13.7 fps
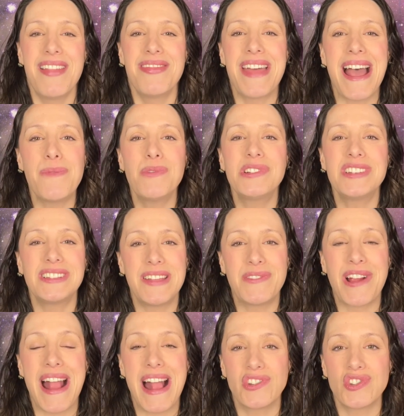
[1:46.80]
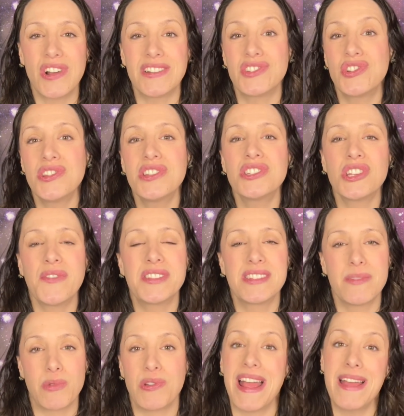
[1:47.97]
That will deliver astronauts to the surface of the
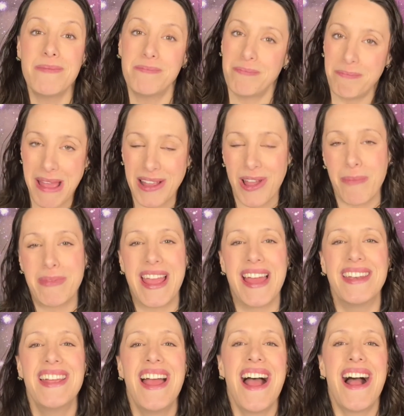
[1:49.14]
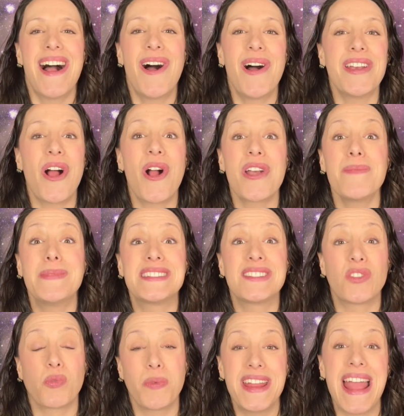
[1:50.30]
moon and back up again on Artemis
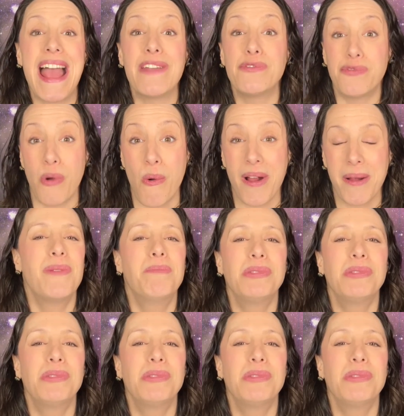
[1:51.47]
3 and 4.